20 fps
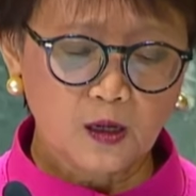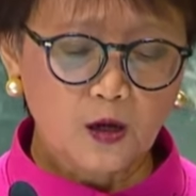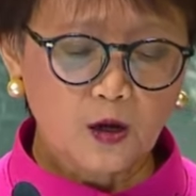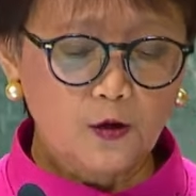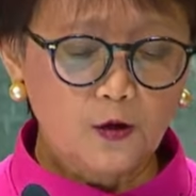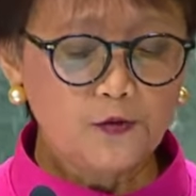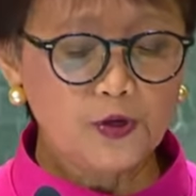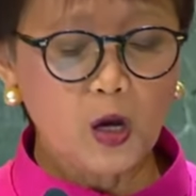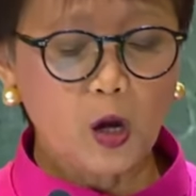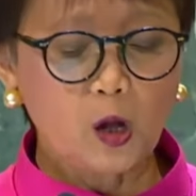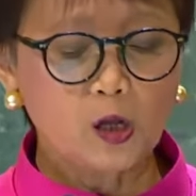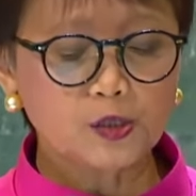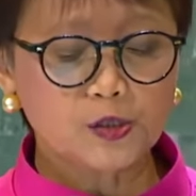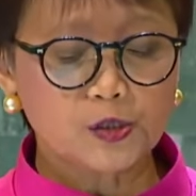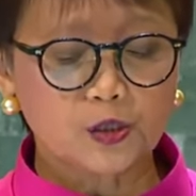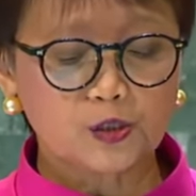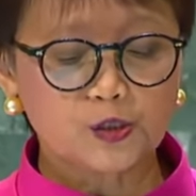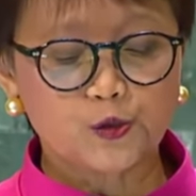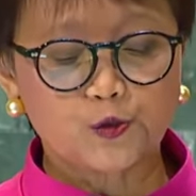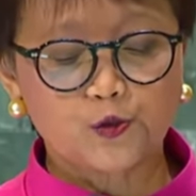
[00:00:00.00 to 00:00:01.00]
We
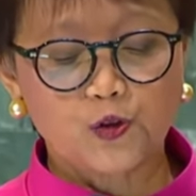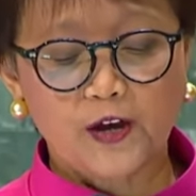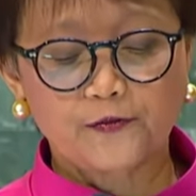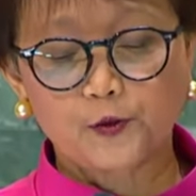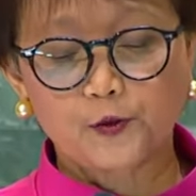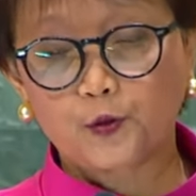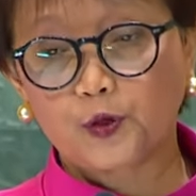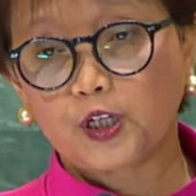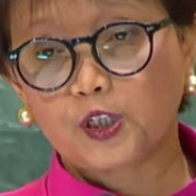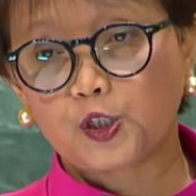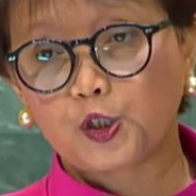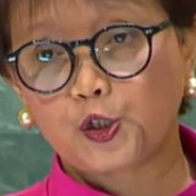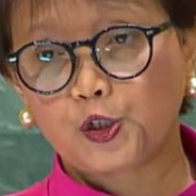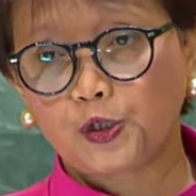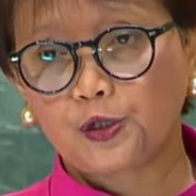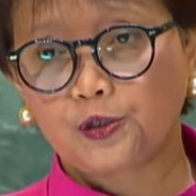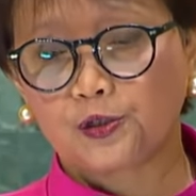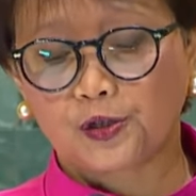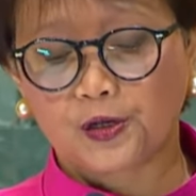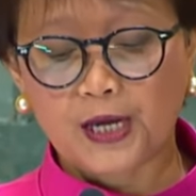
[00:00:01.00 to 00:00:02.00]
also strive to
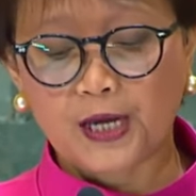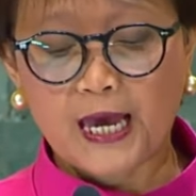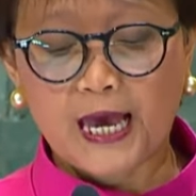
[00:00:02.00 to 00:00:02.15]
ensure